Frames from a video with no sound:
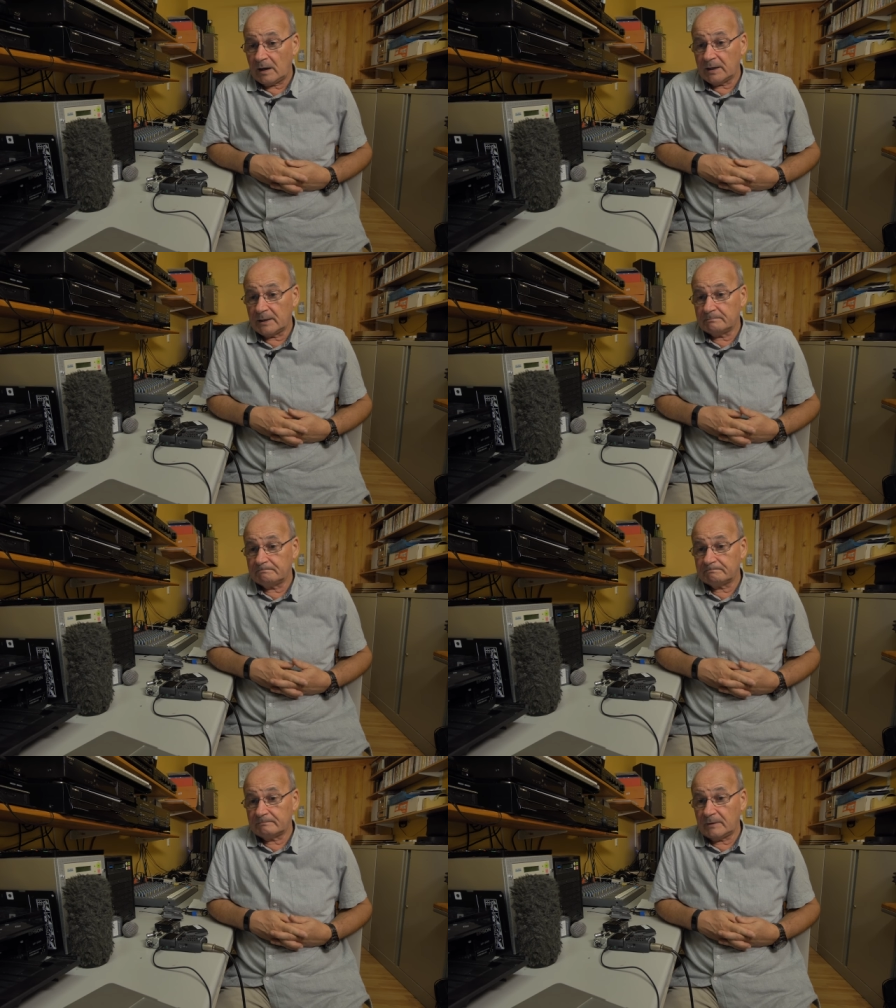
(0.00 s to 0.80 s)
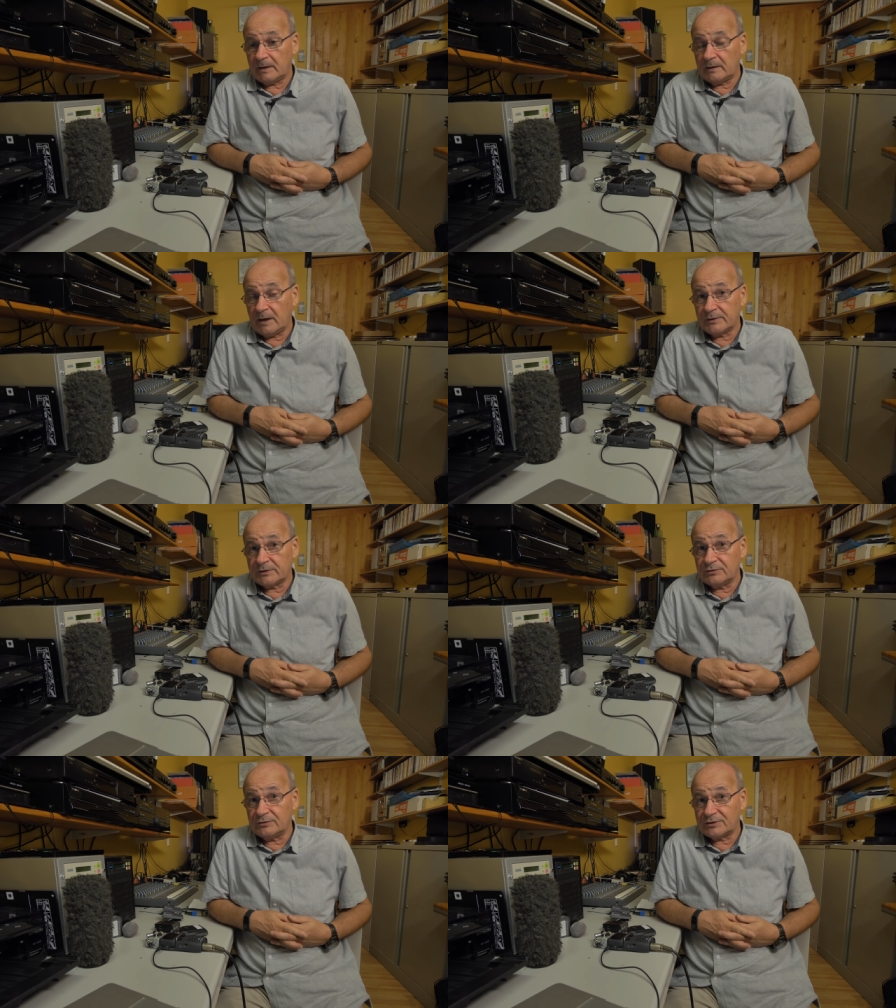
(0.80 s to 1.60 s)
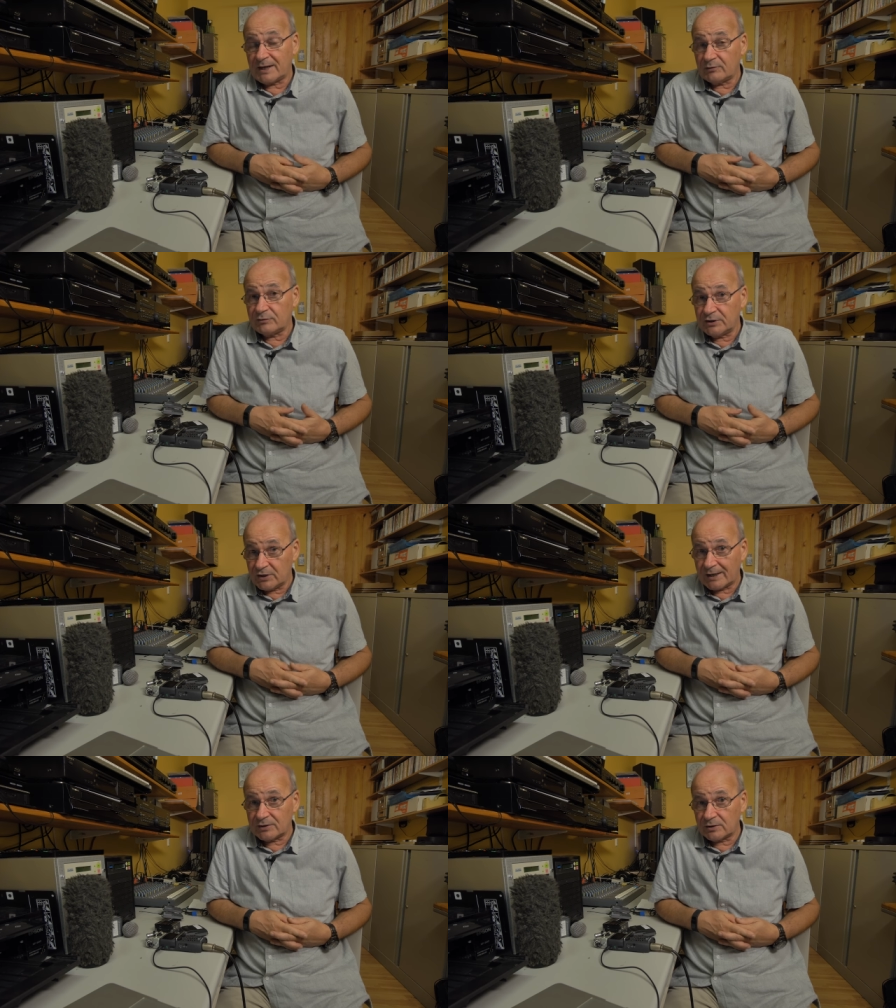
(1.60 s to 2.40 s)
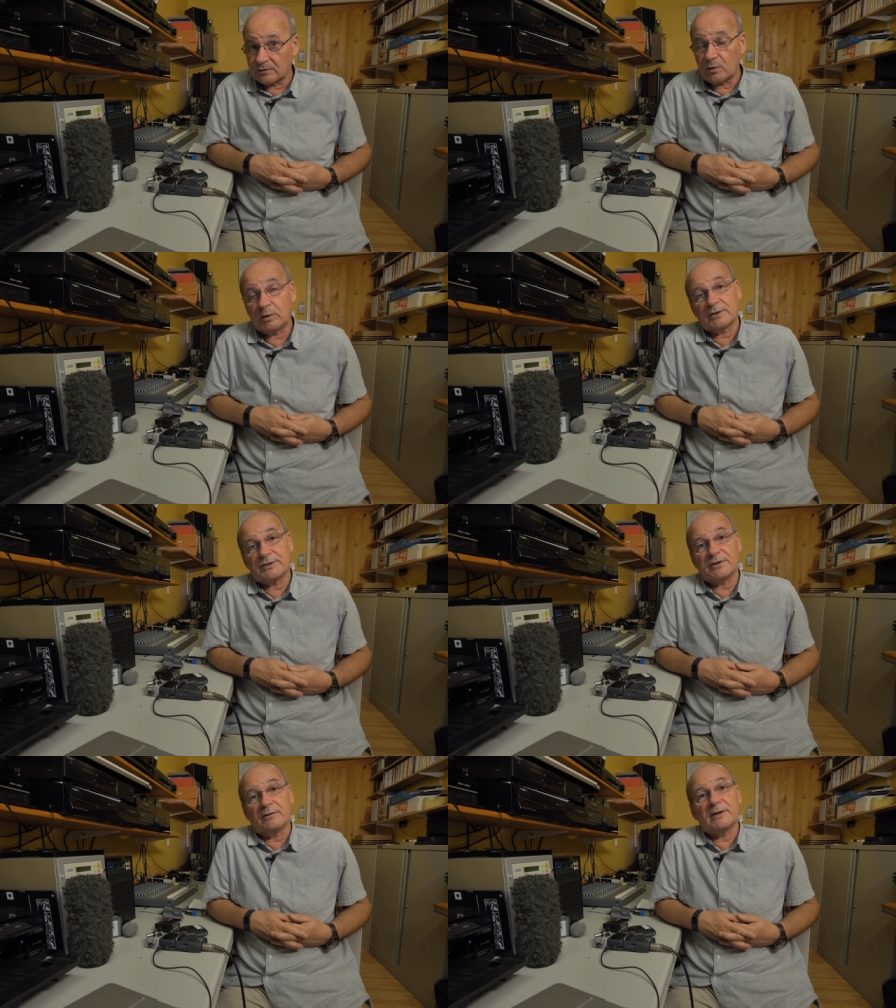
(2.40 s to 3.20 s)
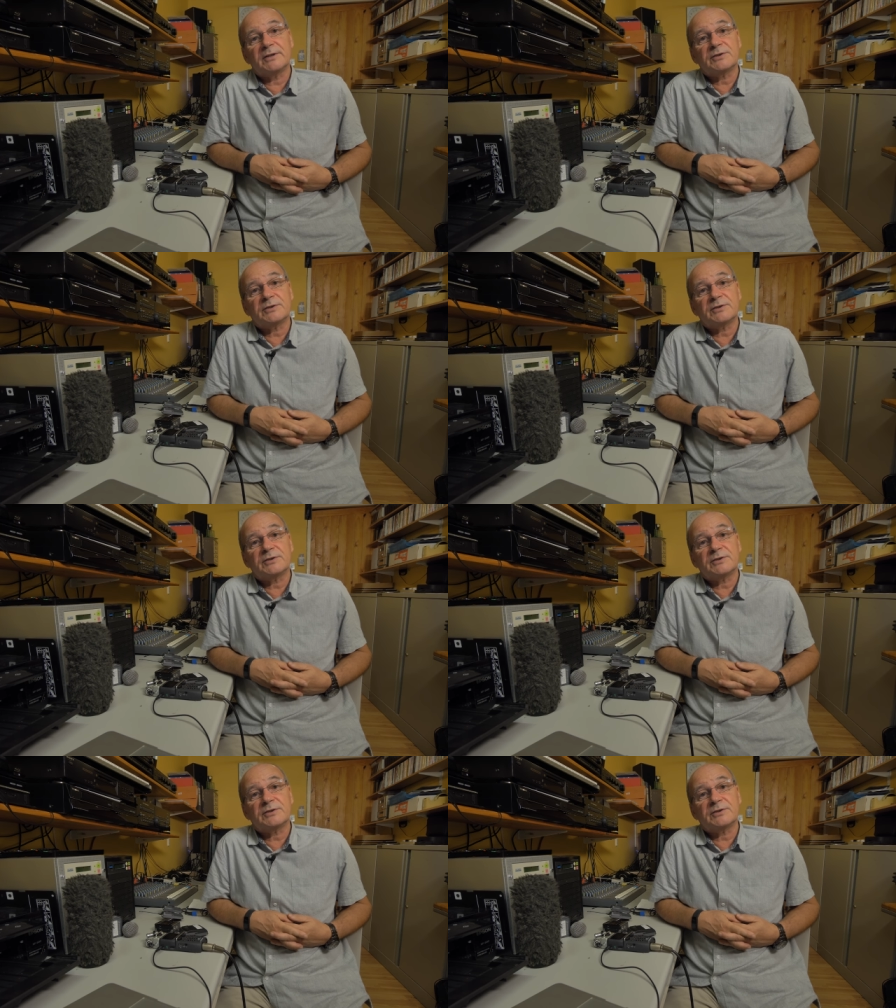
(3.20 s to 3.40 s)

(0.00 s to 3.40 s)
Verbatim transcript: Um, and the sound rejection qualities of it.